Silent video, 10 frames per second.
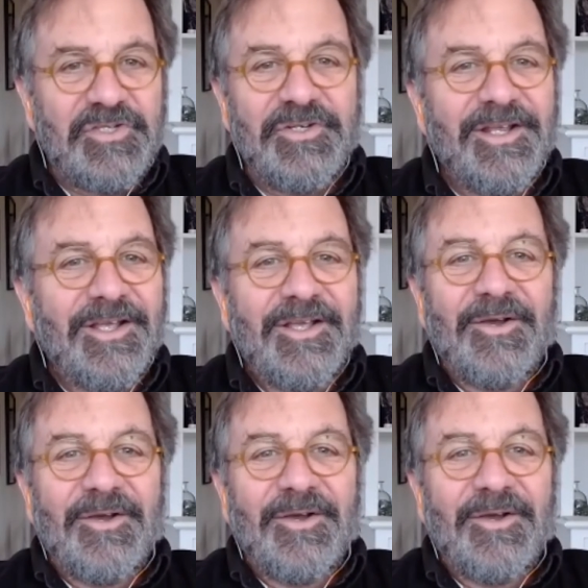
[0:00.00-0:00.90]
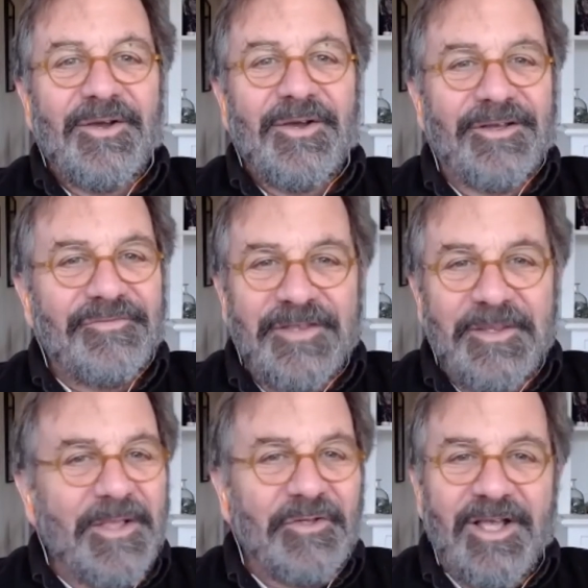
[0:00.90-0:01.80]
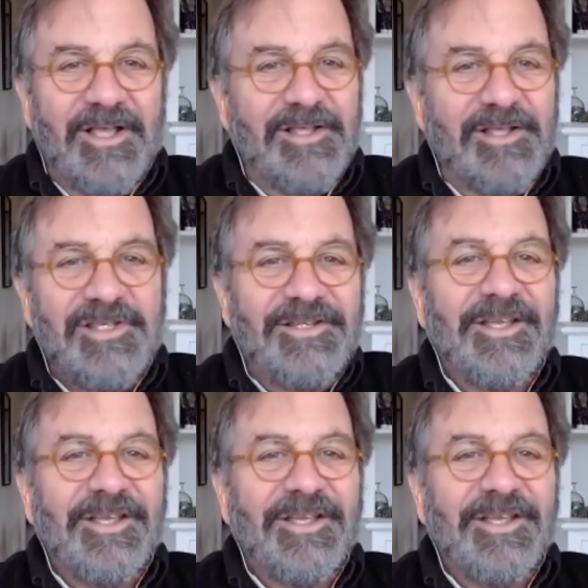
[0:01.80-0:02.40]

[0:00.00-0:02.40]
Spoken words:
sister or a female cousin